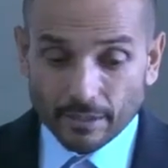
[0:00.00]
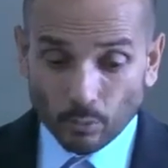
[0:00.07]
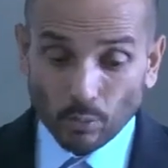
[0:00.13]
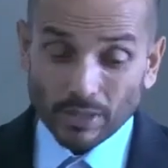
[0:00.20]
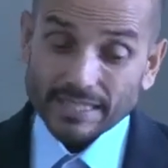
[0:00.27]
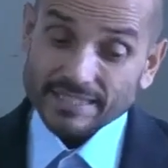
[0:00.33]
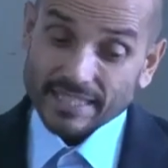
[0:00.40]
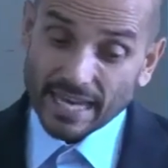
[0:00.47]

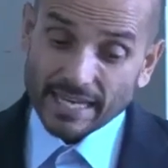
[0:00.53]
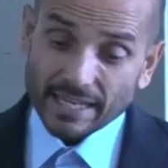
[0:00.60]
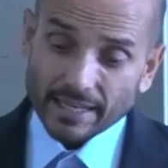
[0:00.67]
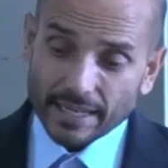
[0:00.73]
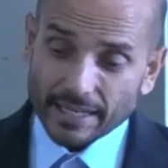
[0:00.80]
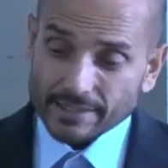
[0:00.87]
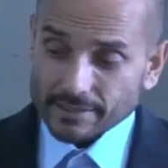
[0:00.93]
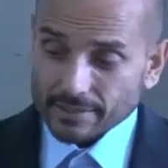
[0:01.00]
what he's saying
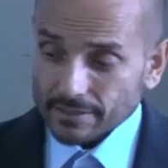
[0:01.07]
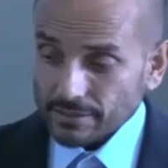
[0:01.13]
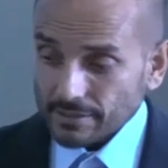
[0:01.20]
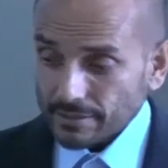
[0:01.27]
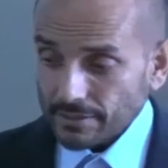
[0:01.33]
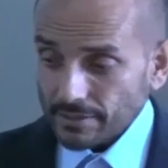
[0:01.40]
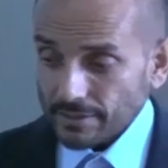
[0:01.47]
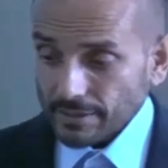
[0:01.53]
is
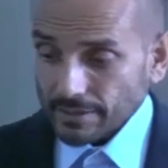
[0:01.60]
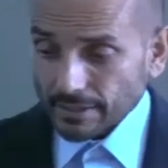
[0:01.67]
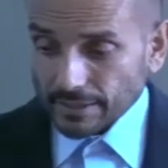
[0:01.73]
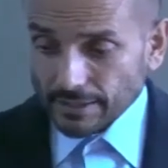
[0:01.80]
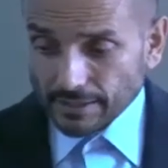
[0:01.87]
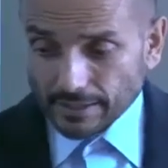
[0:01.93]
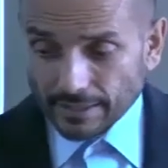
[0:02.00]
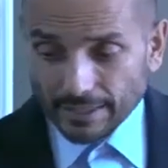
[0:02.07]

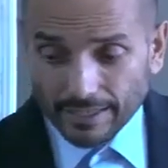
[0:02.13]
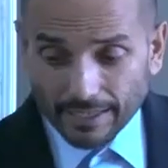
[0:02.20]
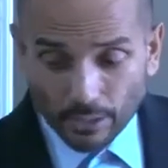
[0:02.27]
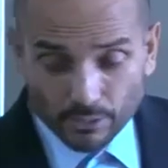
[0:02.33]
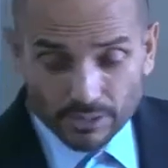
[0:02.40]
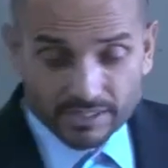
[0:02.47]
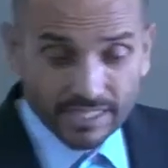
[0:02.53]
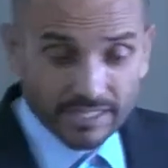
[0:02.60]

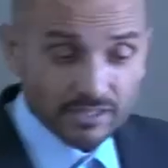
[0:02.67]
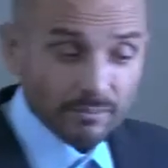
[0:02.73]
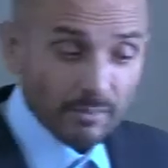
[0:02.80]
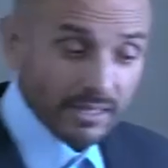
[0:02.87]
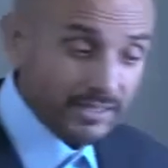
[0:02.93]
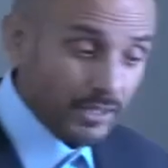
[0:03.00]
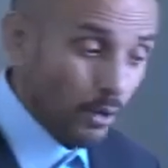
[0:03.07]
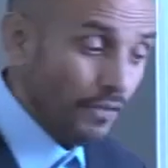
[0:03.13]
Elder Tess and
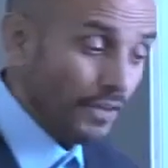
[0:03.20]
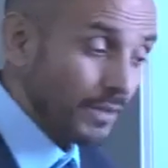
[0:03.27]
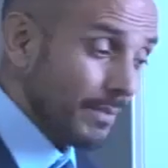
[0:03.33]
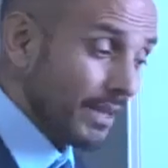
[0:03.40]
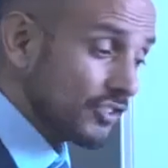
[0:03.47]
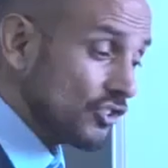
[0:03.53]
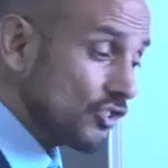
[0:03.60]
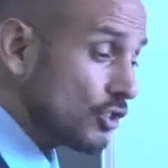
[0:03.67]
myself are the
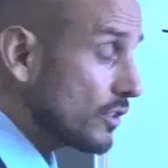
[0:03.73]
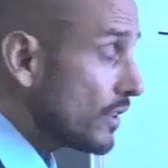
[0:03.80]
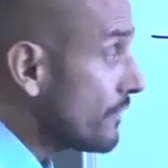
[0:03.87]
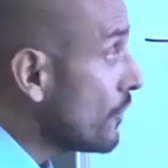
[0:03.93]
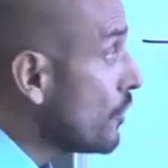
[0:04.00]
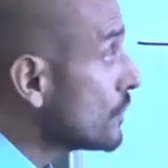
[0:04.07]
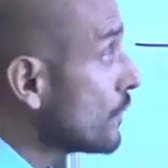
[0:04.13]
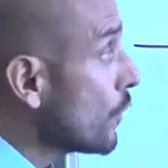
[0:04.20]
messengers of
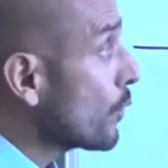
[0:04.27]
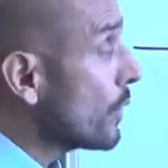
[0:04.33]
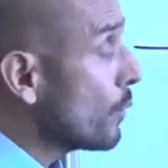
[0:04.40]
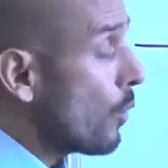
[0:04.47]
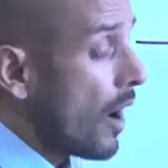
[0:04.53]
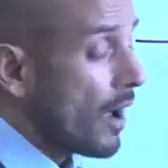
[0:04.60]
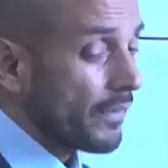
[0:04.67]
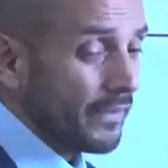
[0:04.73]
verse
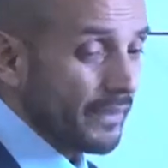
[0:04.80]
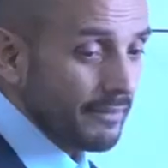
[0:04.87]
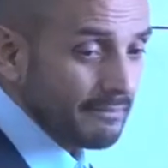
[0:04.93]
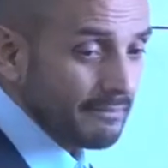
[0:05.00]
41.